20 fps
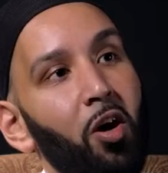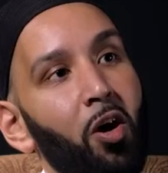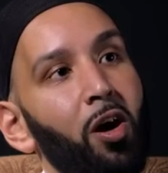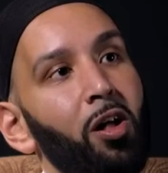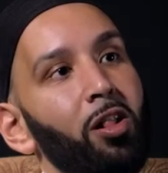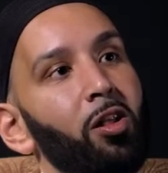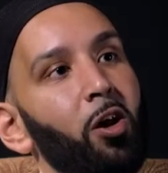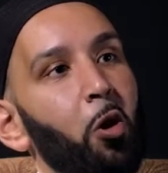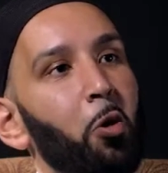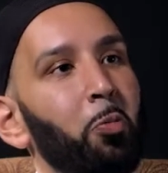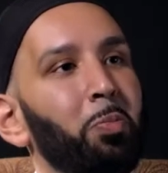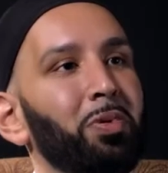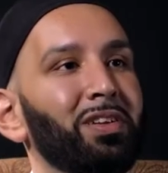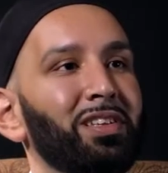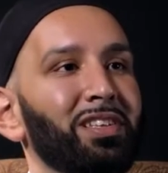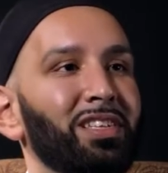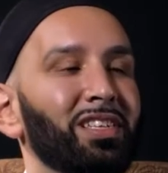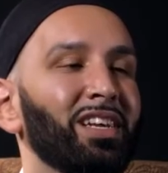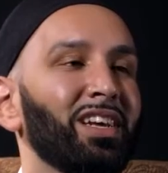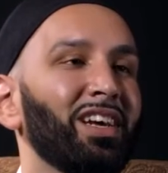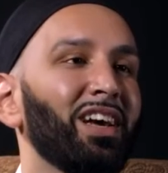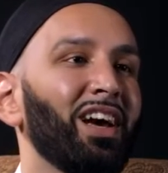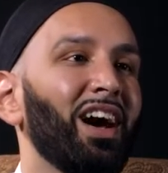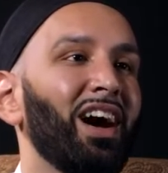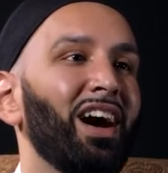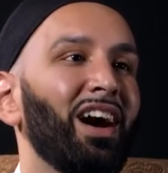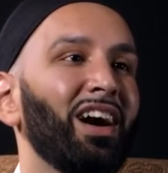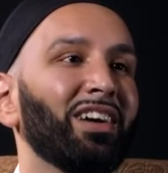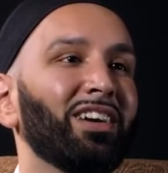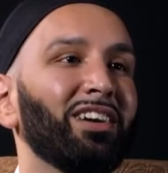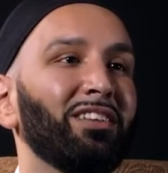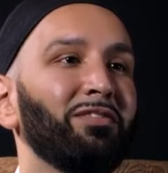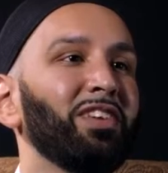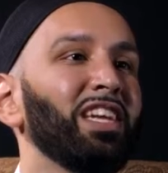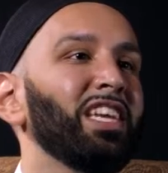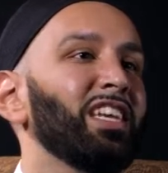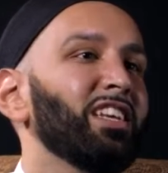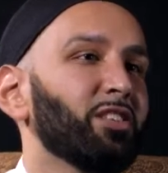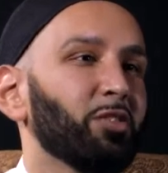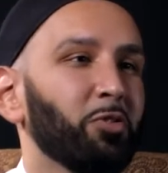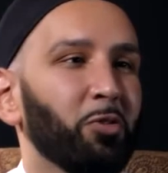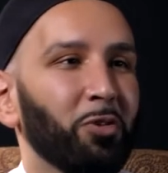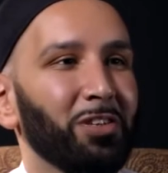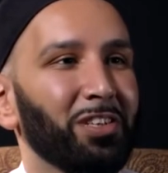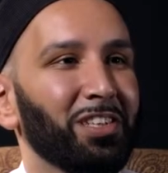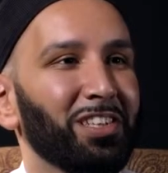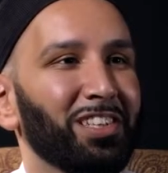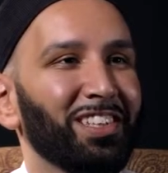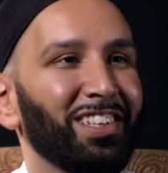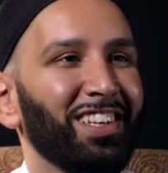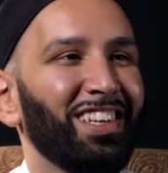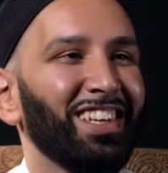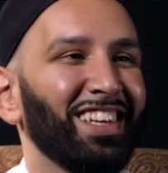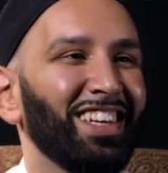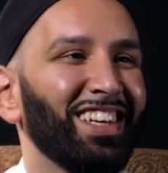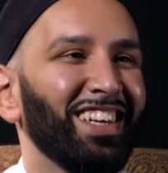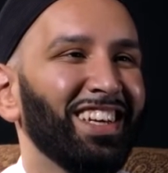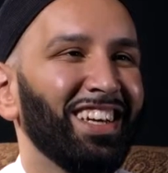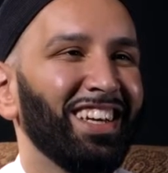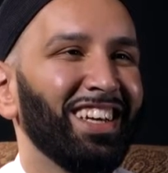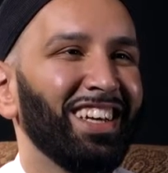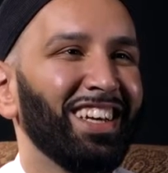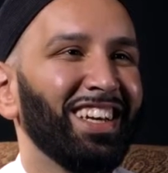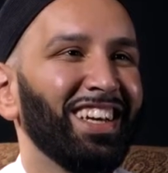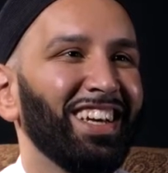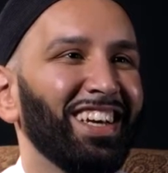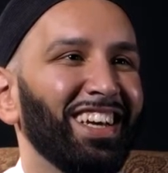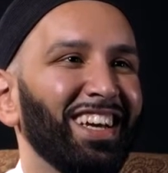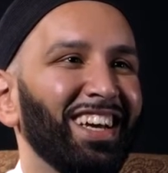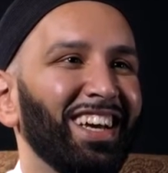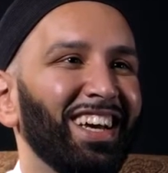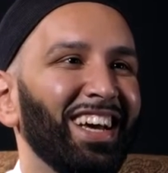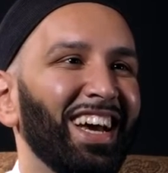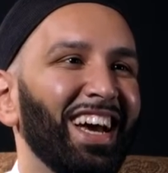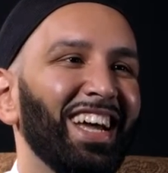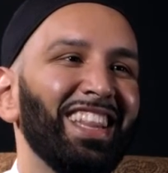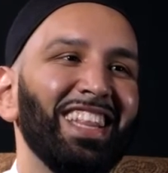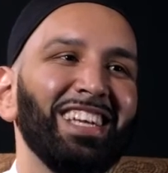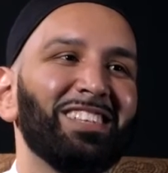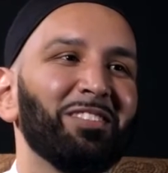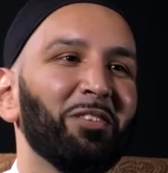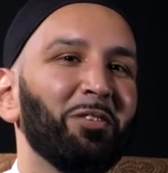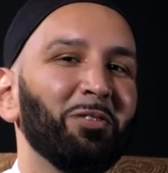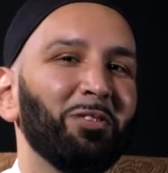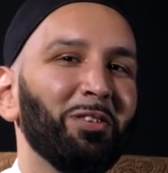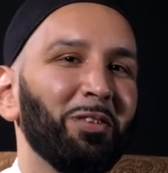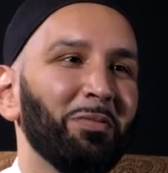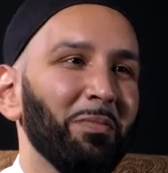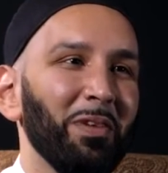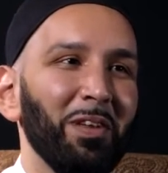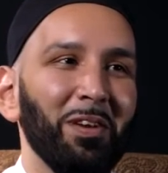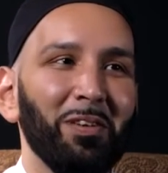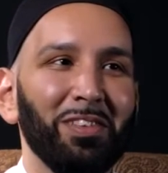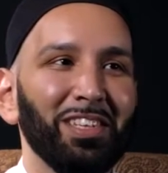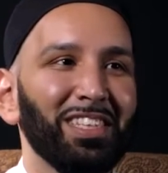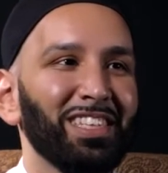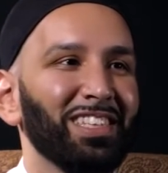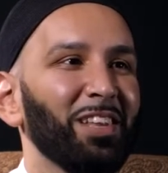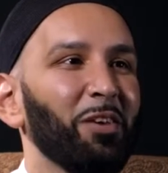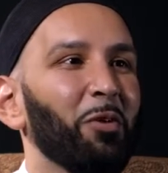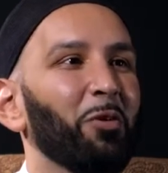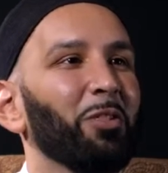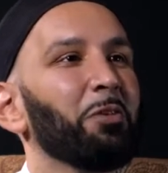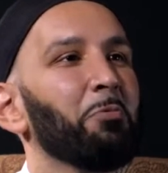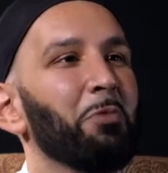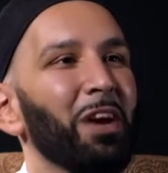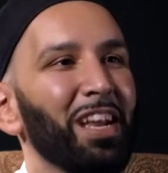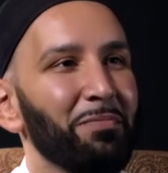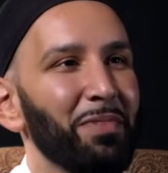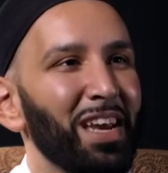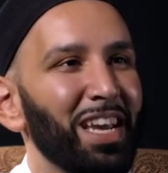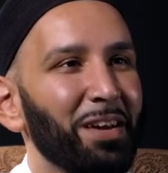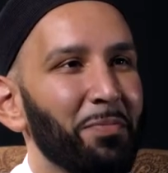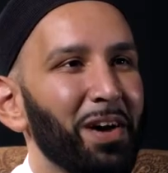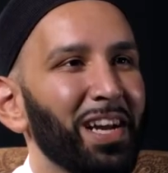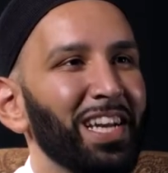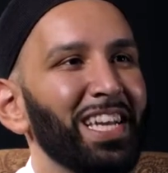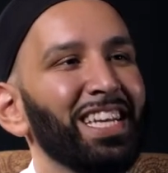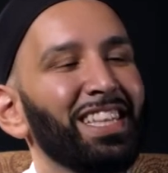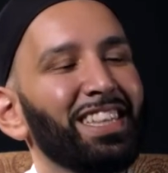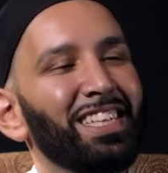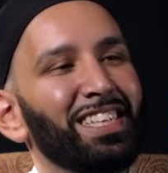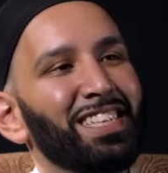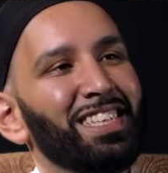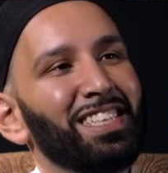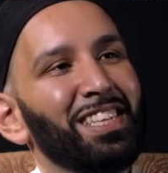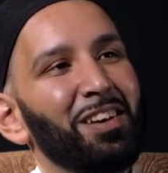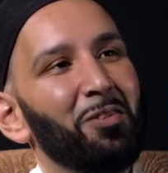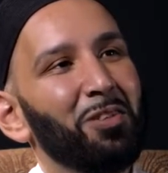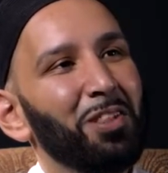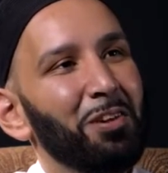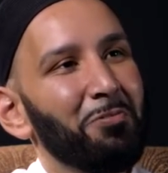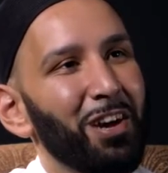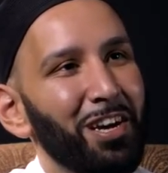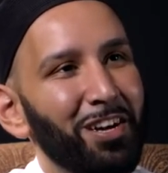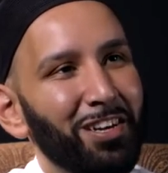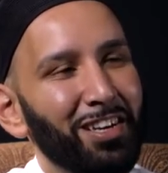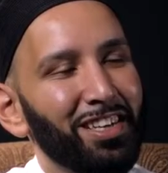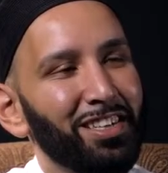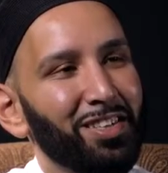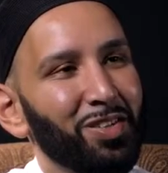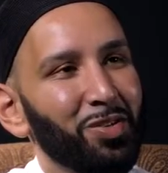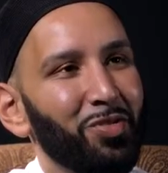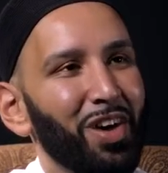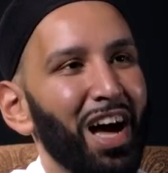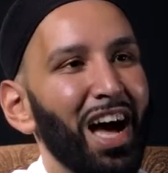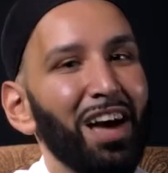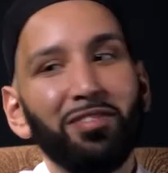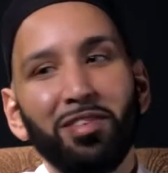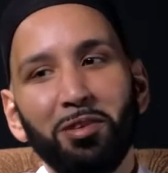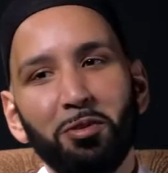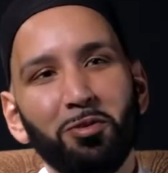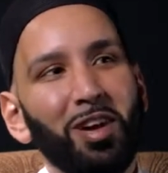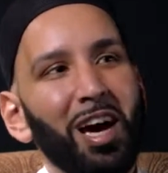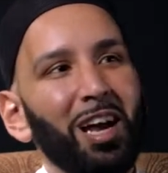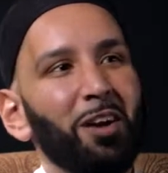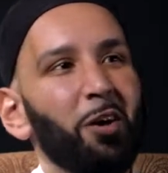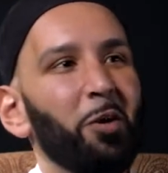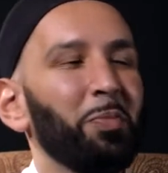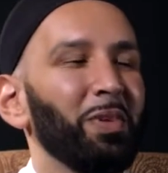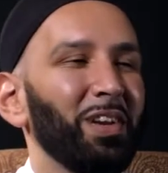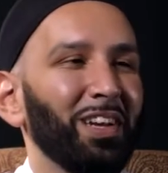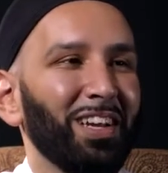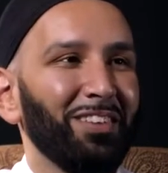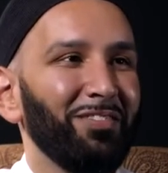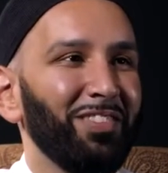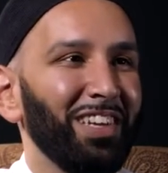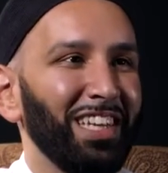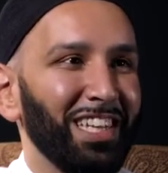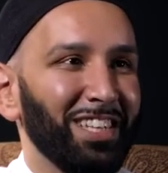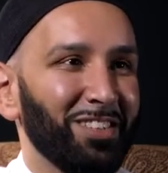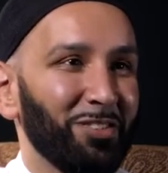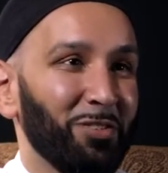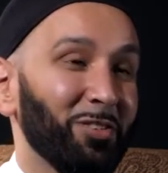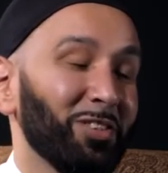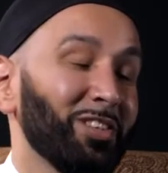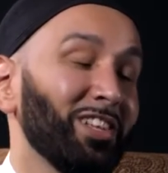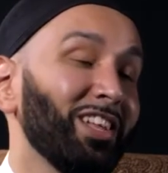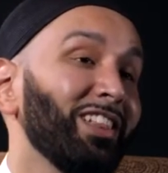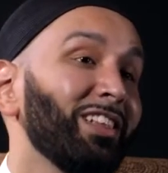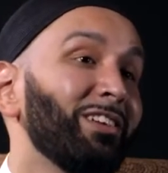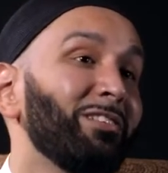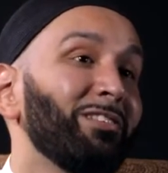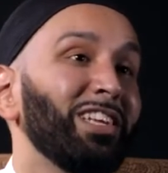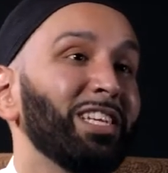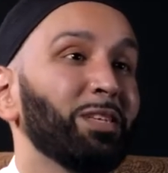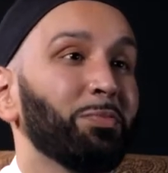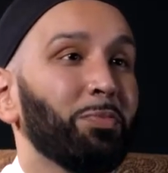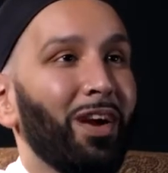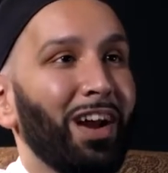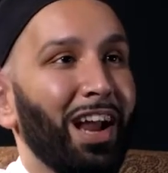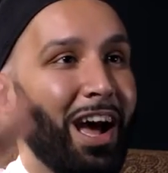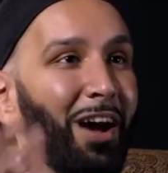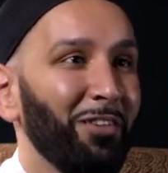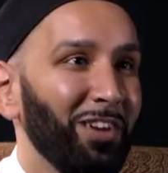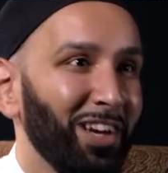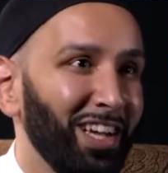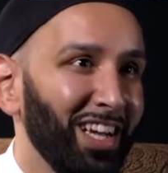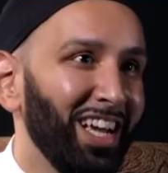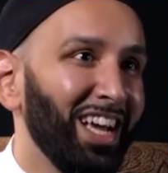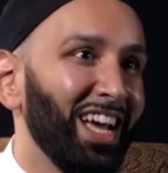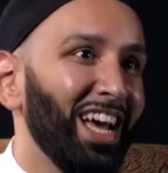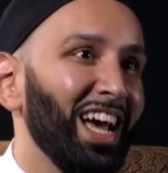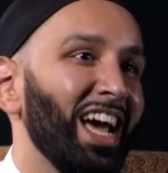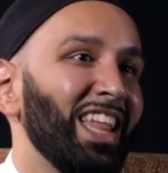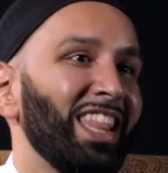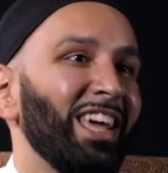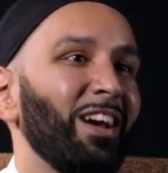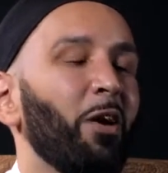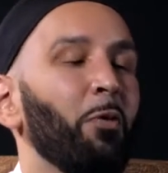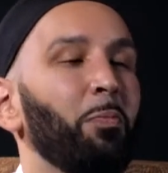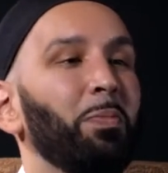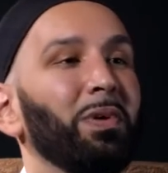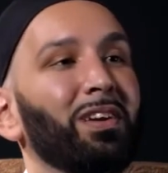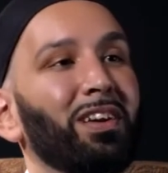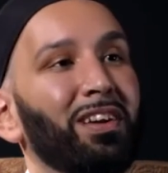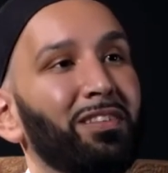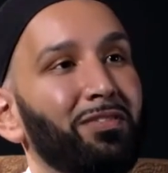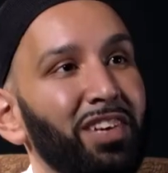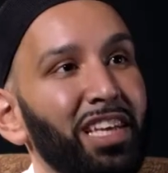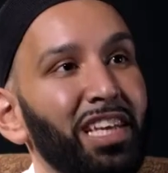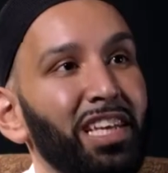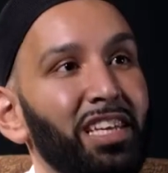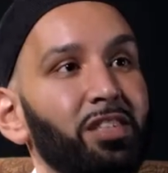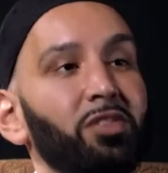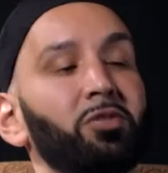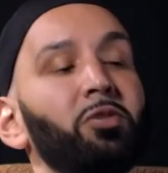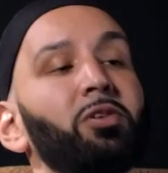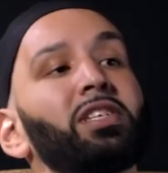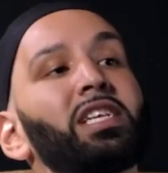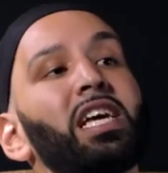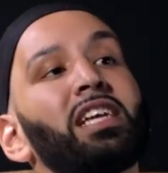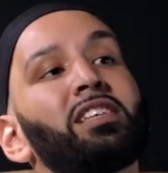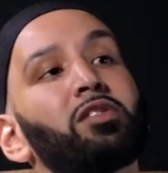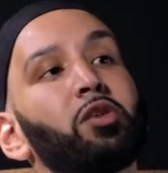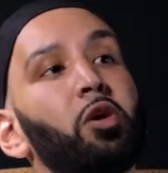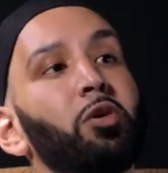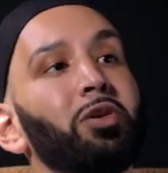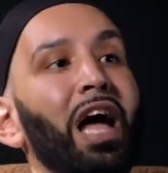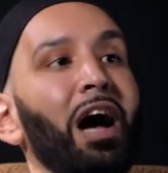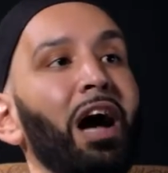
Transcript: all opened convenience stores. And they told him, this is the only way to make money. This is the only way you're going to survive. You've got to open a convenience store. So they literally spread out and they opened convenience stores and sold